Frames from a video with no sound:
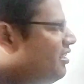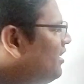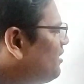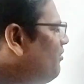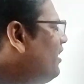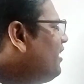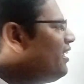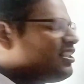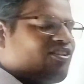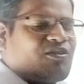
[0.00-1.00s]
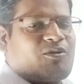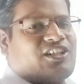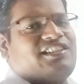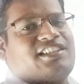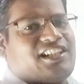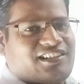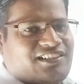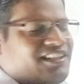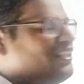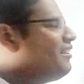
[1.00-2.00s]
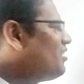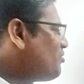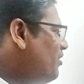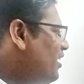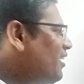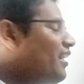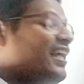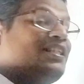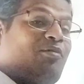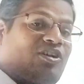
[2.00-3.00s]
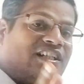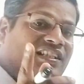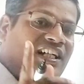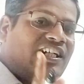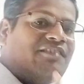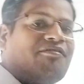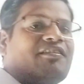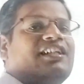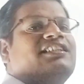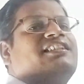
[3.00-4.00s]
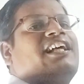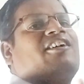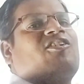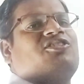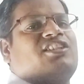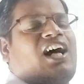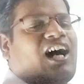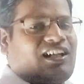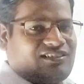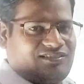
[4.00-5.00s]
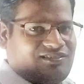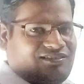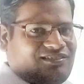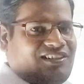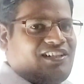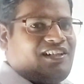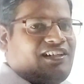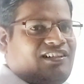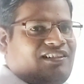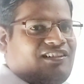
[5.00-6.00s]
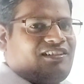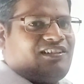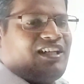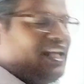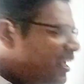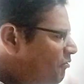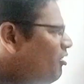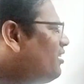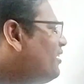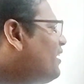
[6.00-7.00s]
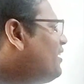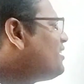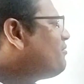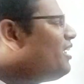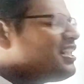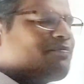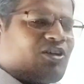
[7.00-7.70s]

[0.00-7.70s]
This V is not potential. This V is potential difference across R. If you are thinking this V as